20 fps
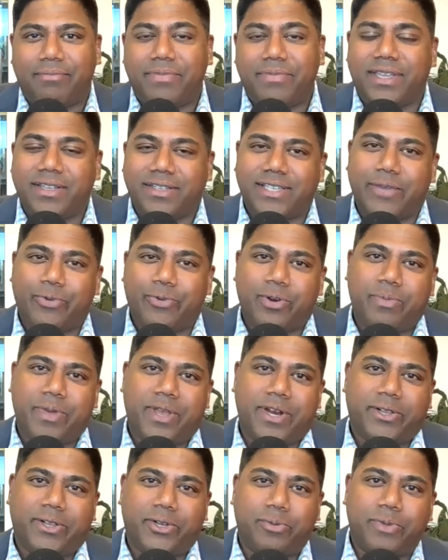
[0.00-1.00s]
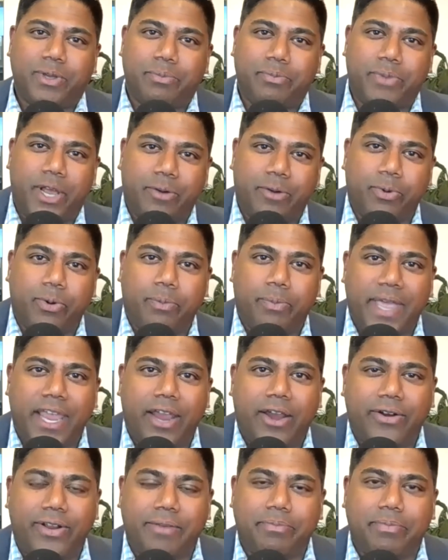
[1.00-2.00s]
because they would have been a little bit better
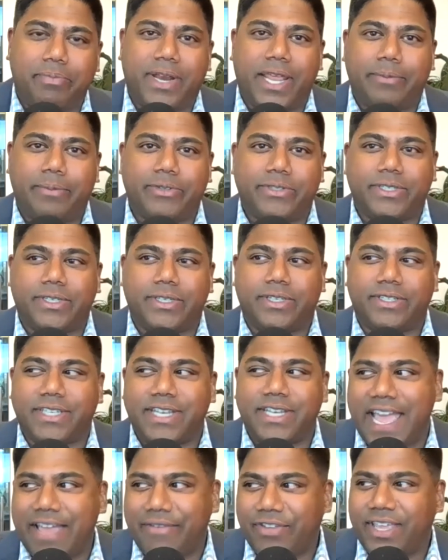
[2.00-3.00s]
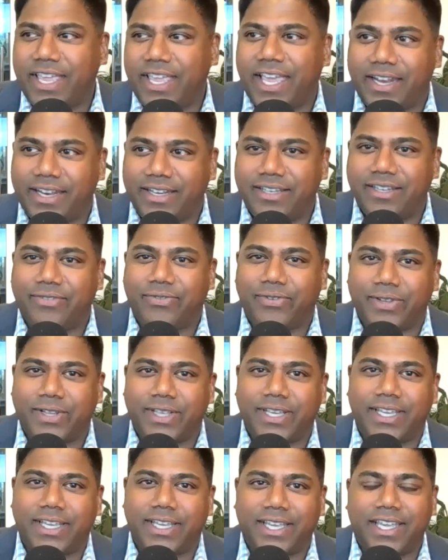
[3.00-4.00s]
prepared and been able to navigate it
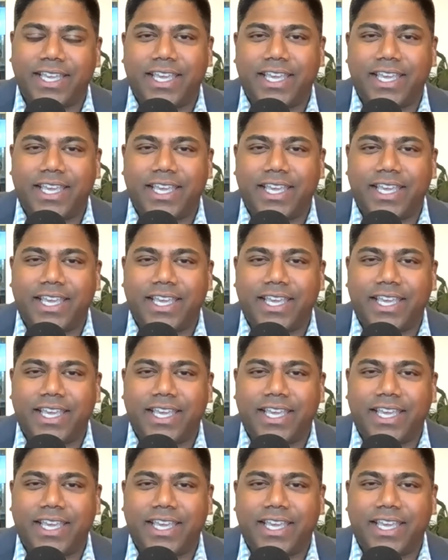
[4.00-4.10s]
differently.